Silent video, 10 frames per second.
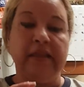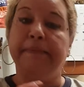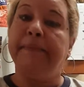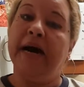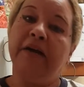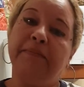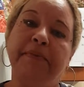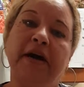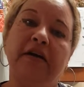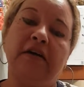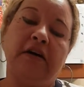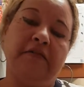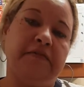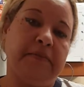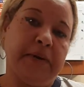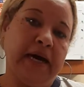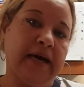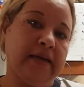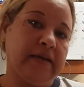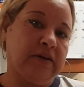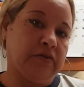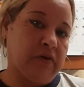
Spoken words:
the bottom part of the pie